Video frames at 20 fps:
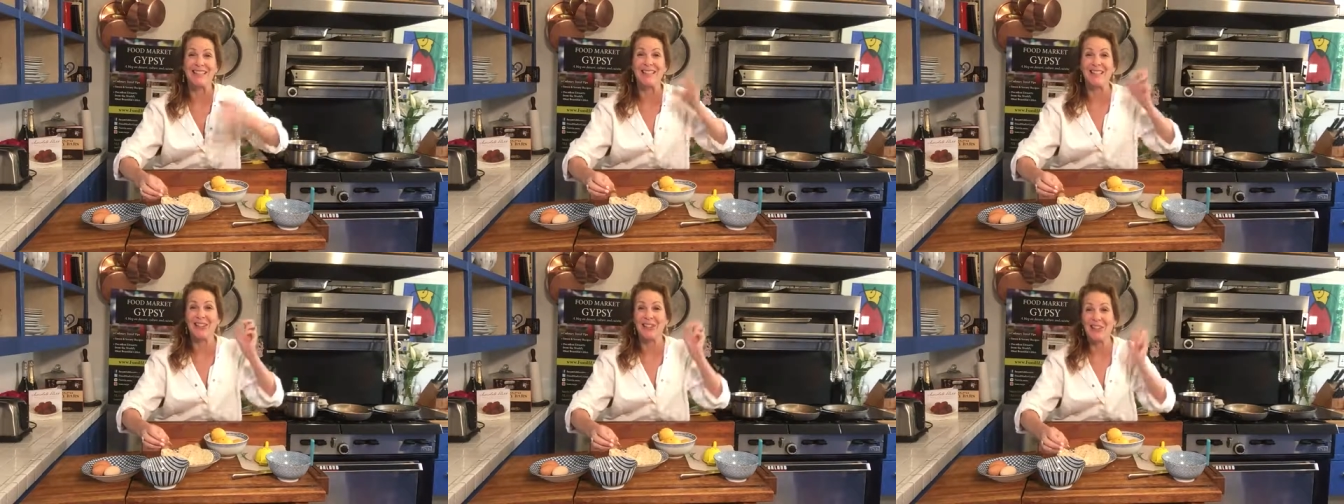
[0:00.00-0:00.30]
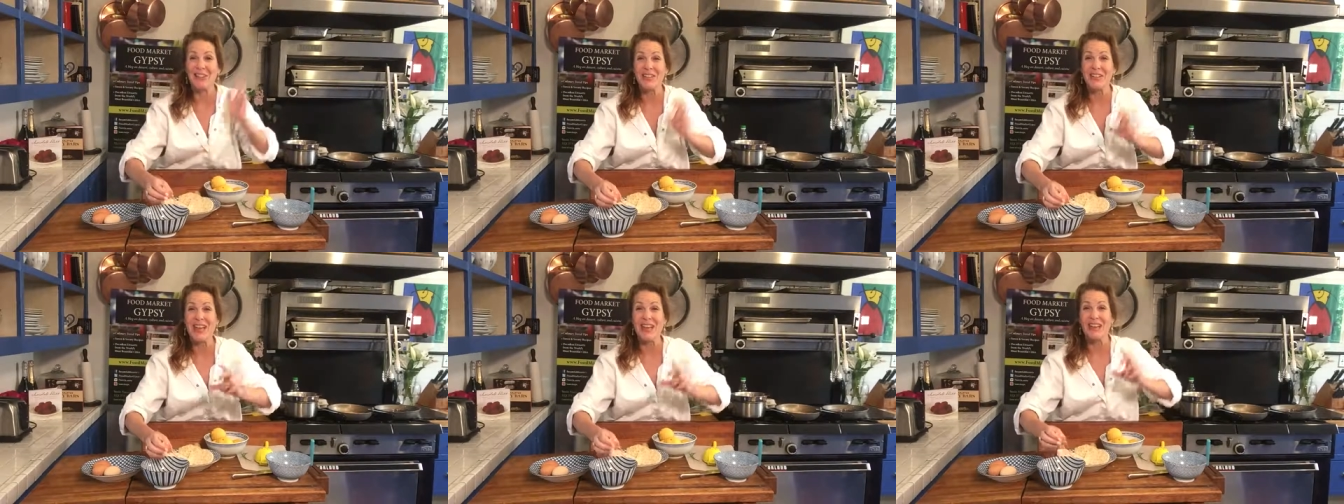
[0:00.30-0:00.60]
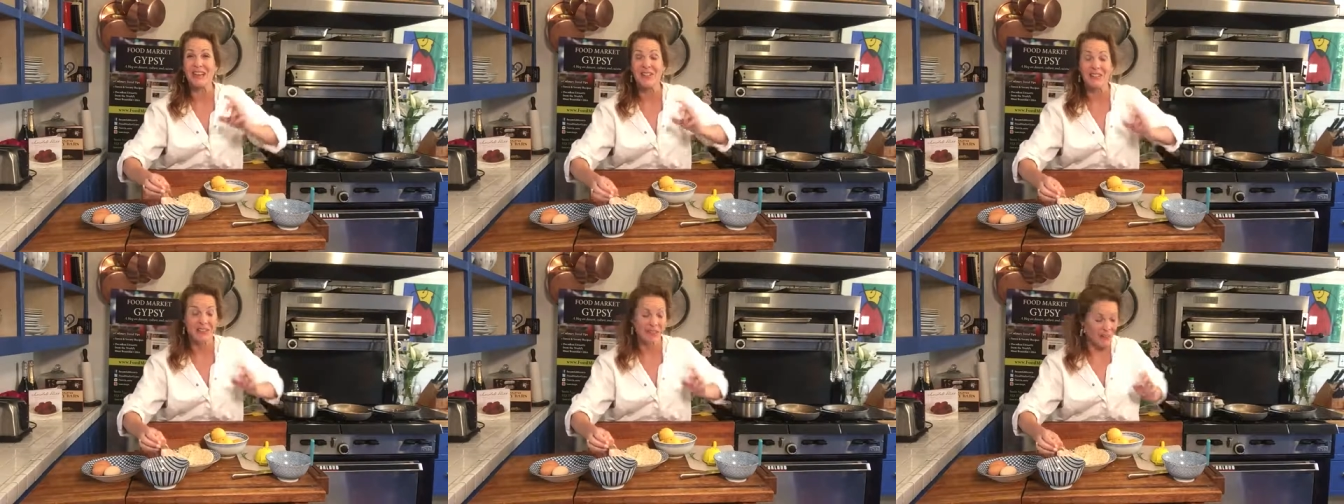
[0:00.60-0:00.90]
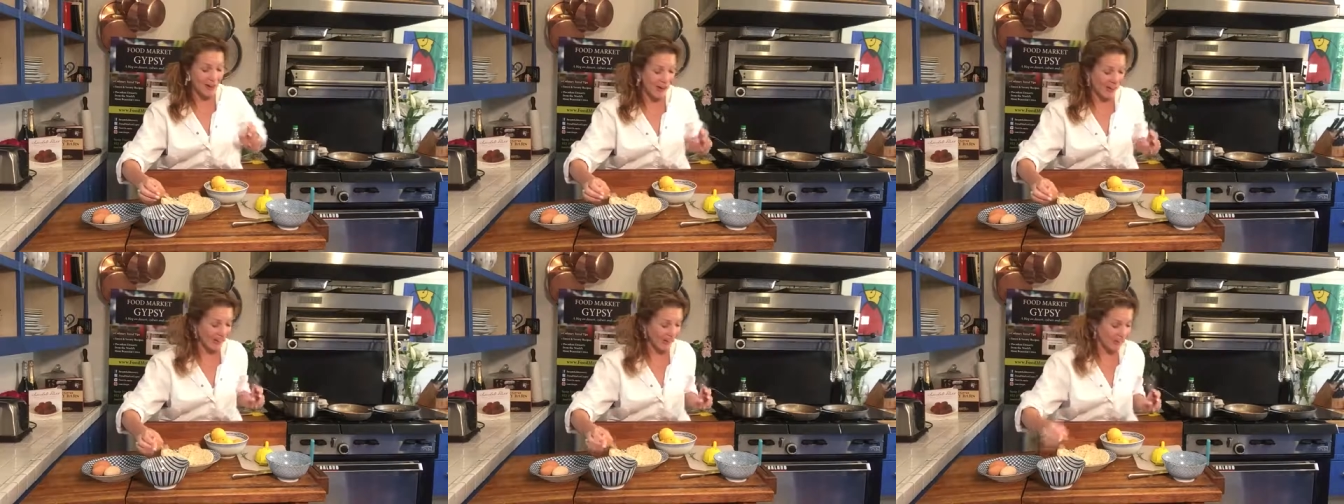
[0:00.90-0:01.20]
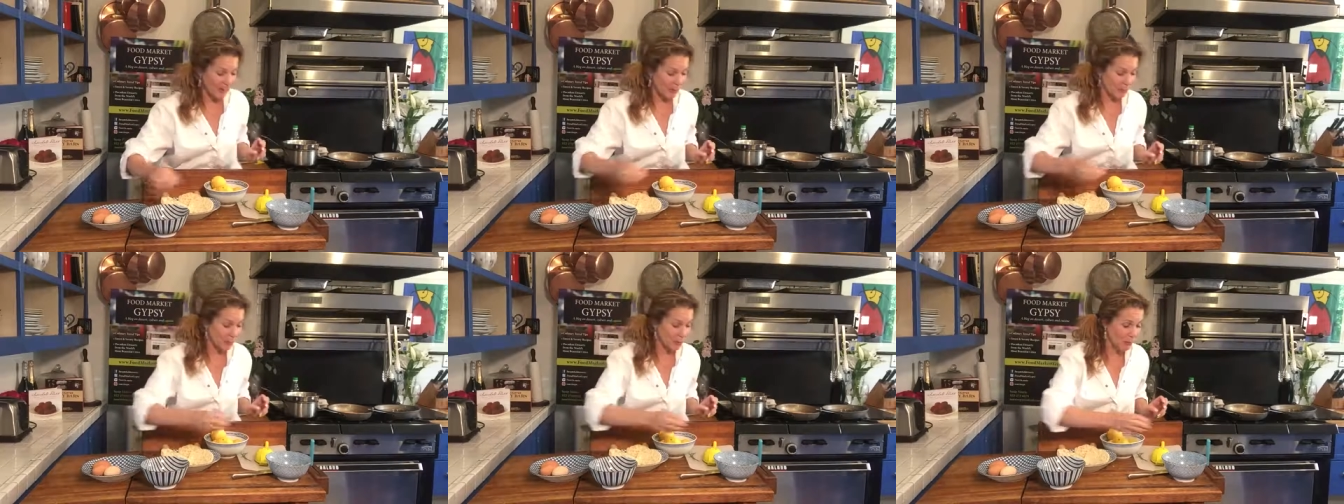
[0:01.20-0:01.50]
learned how to crack
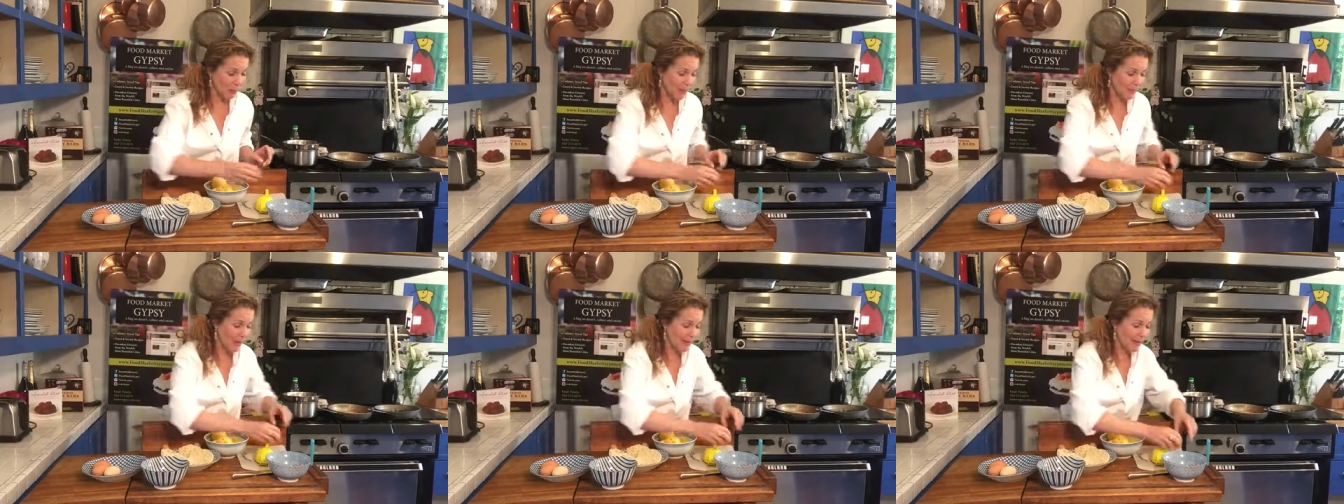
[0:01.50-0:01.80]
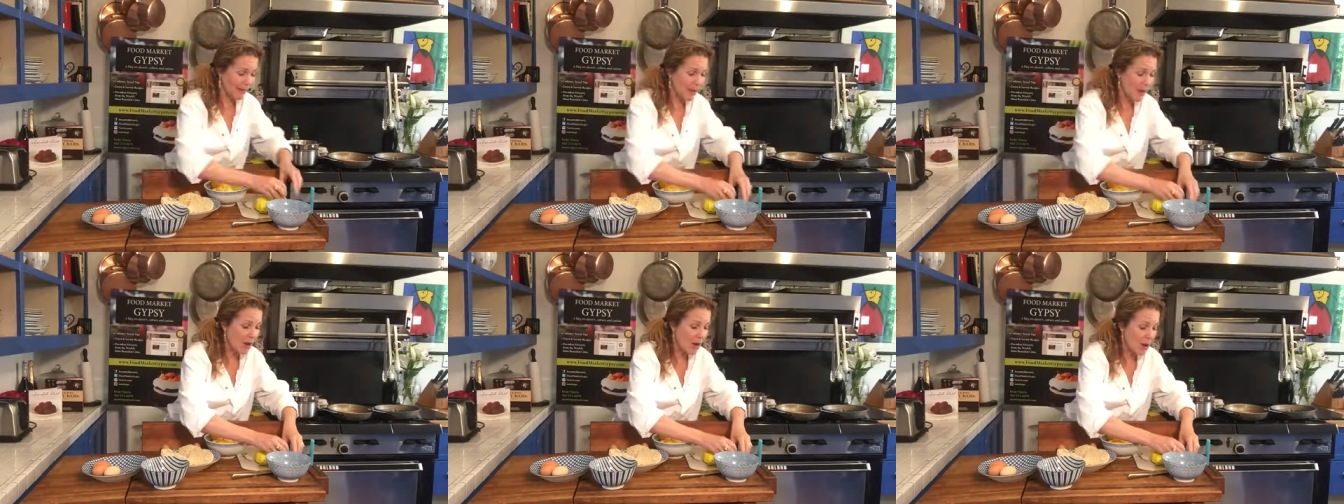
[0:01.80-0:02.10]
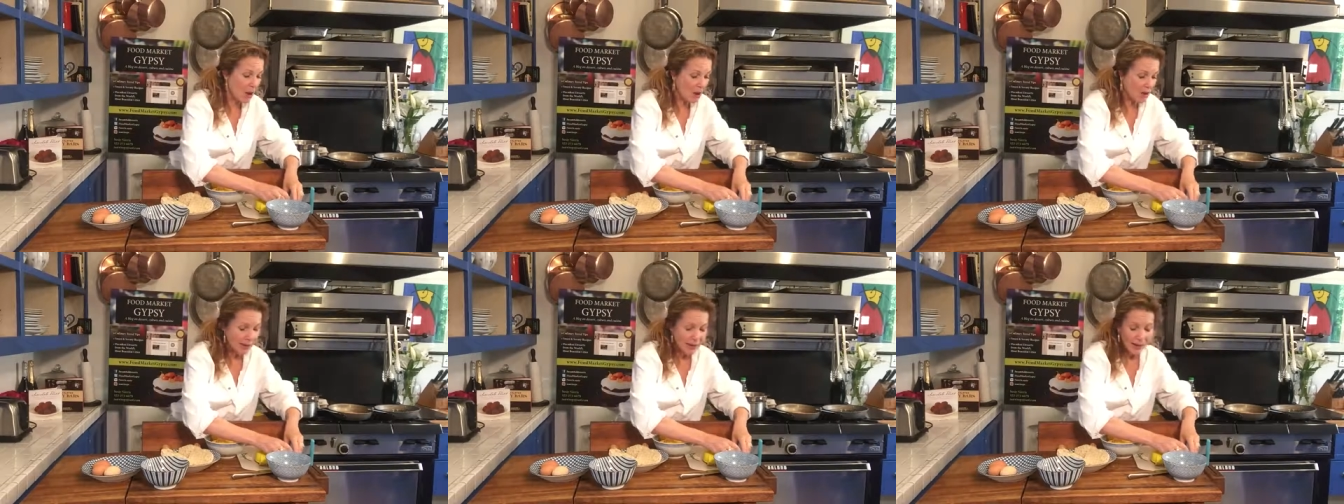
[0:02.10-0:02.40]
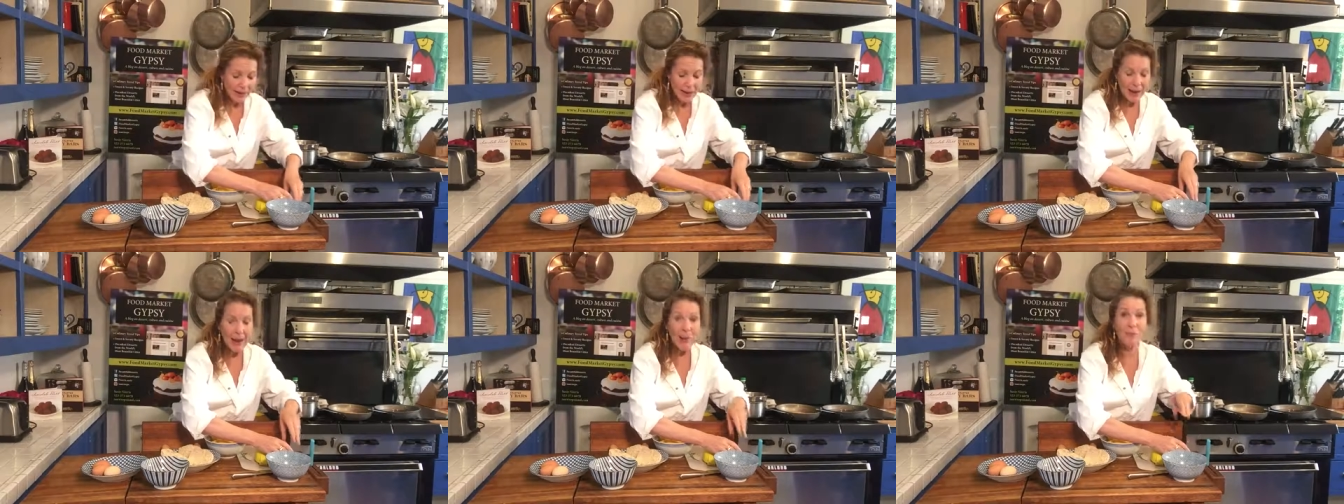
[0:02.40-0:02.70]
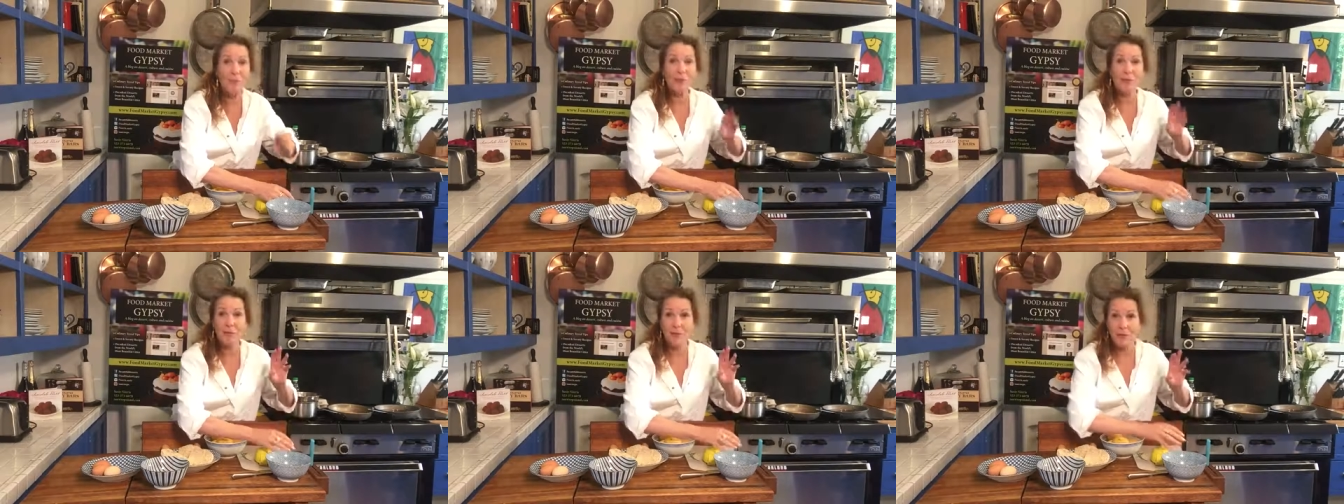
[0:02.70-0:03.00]
an egg with one hand. Okay, I
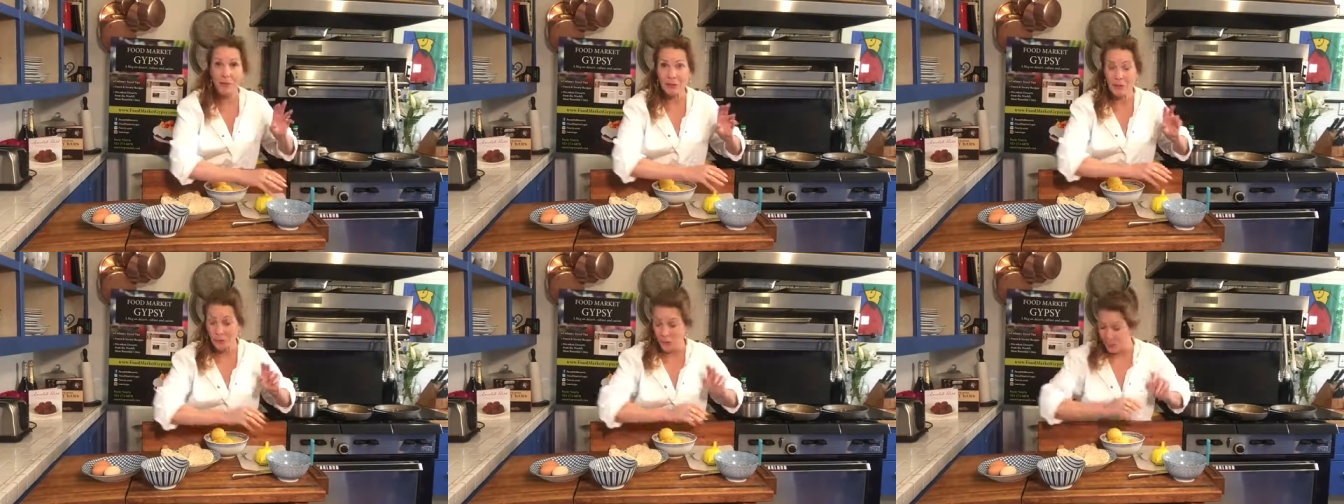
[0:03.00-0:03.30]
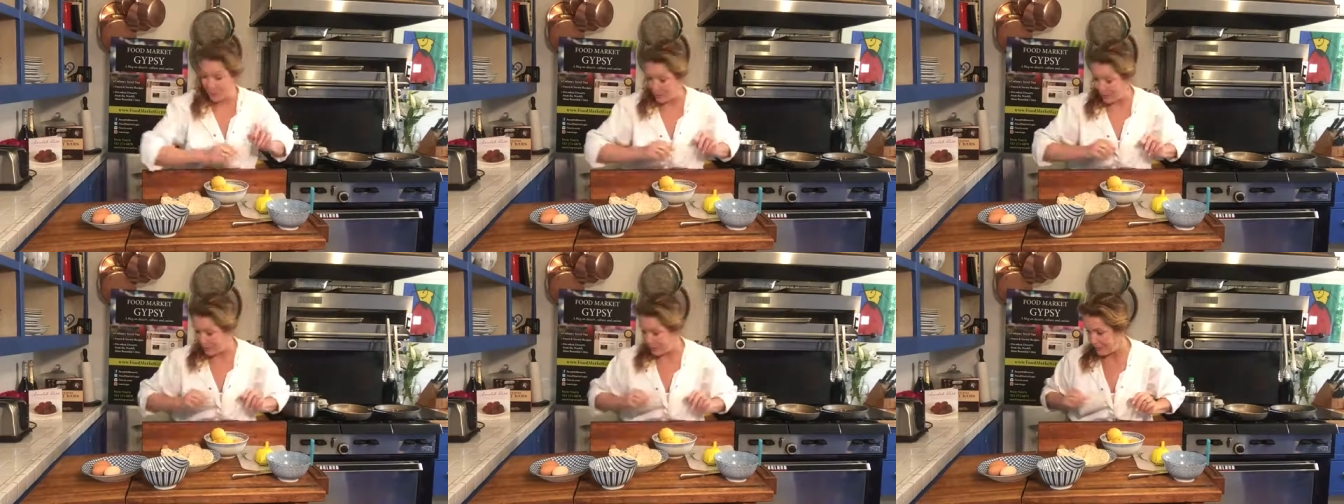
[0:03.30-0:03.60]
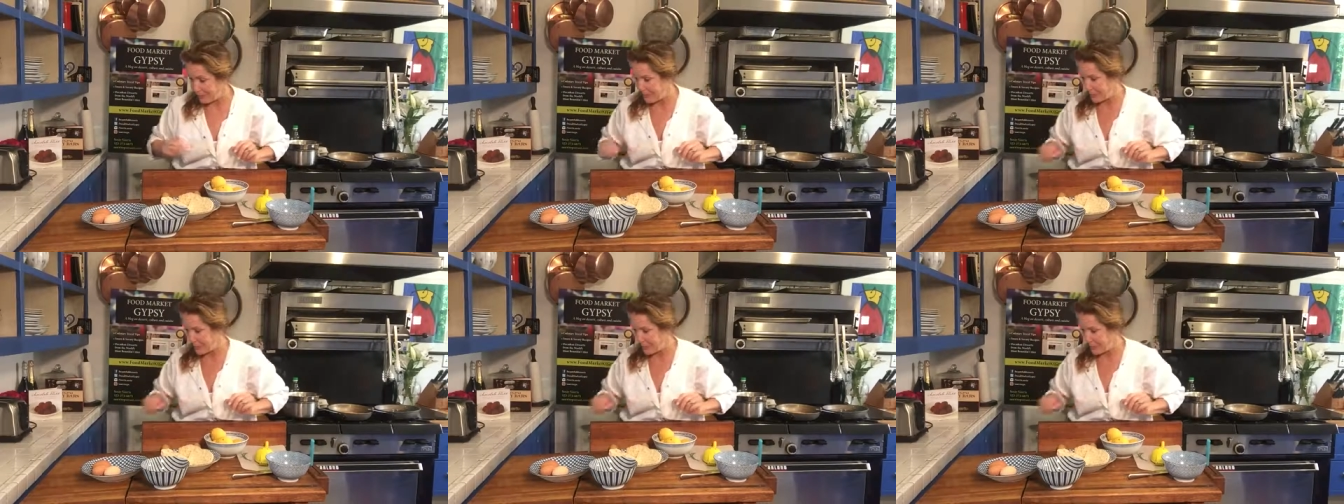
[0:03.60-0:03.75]
prefer two hands.